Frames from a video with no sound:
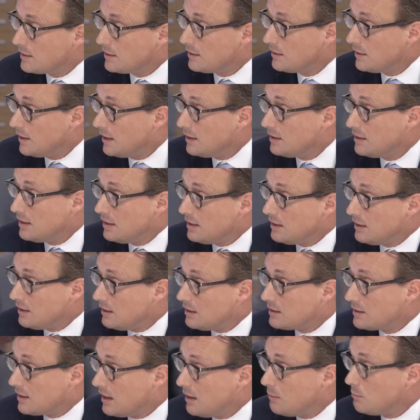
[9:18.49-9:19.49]
And then
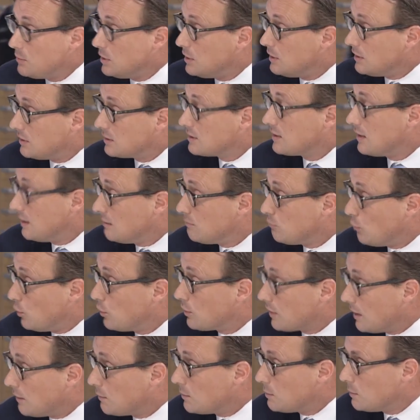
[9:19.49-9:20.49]
it can, be, it can
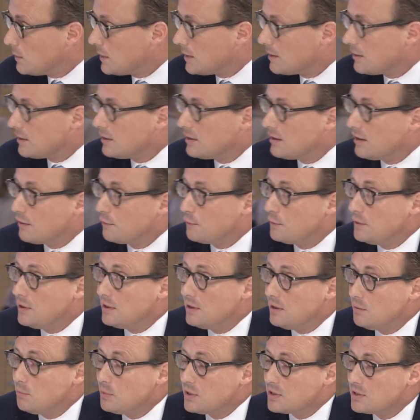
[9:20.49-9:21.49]
work everywhere. And I
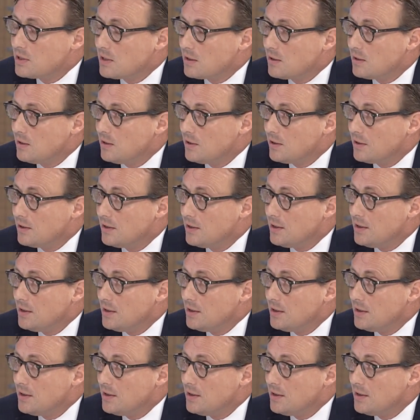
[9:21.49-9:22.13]
feel in particular,